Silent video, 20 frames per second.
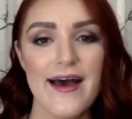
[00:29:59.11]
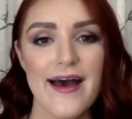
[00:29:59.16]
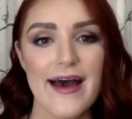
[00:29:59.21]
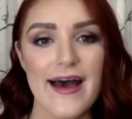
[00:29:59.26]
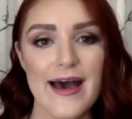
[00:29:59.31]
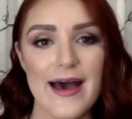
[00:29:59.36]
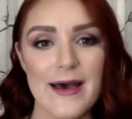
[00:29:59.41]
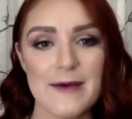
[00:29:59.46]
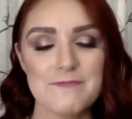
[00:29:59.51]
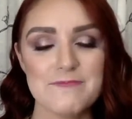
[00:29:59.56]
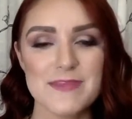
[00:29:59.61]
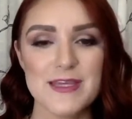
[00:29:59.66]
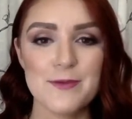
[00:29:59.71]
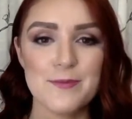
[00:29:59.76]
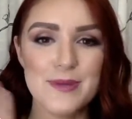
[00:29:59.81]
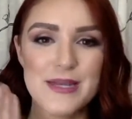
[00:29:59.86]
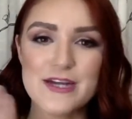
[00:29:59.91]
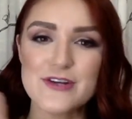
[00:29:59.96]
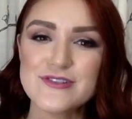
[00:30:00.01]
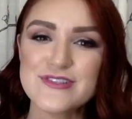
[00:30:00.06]
um, the
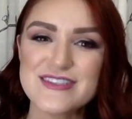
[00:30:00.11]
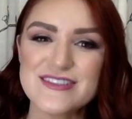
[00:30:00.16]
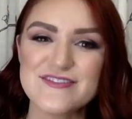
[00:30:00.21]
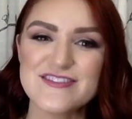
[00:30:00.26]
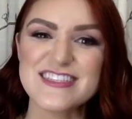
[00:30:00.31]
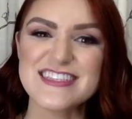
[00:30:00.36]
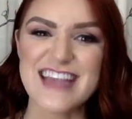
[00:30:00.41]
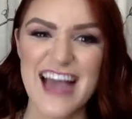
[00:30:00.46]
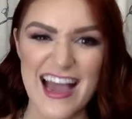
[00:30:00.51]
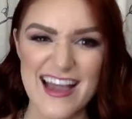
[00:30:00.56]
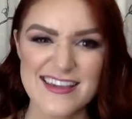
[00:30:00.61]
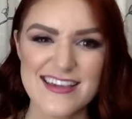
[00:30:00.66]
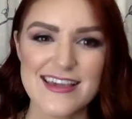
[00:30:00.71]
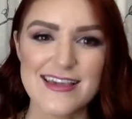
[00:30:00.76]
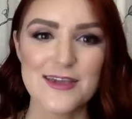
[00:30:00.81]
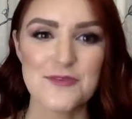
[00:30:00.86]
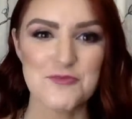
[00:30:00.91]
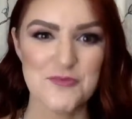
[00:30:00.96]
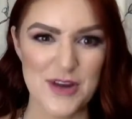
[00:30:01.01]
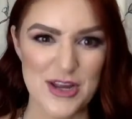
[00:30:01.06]
appearance of
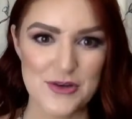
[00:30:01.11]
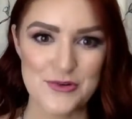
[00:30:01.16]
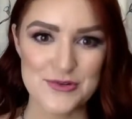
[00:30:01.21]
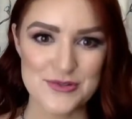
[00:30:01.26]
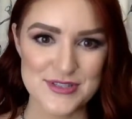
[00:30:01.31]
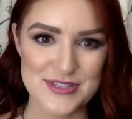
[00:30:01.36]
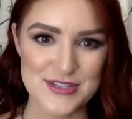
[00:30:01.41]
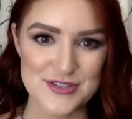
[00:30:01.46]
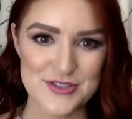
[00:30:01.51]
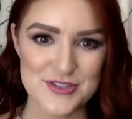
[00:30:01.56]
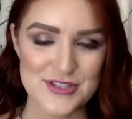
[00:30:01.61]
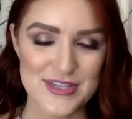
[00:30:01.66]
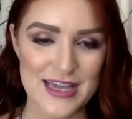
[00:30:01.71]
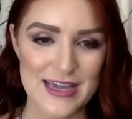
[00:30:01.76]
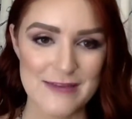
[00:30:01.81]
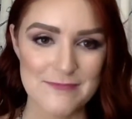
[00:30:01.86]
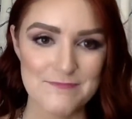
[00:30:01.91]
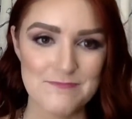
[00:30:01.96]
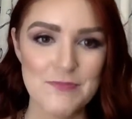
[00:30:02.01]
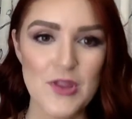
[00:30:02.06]
sagging and wrinkles in your skin.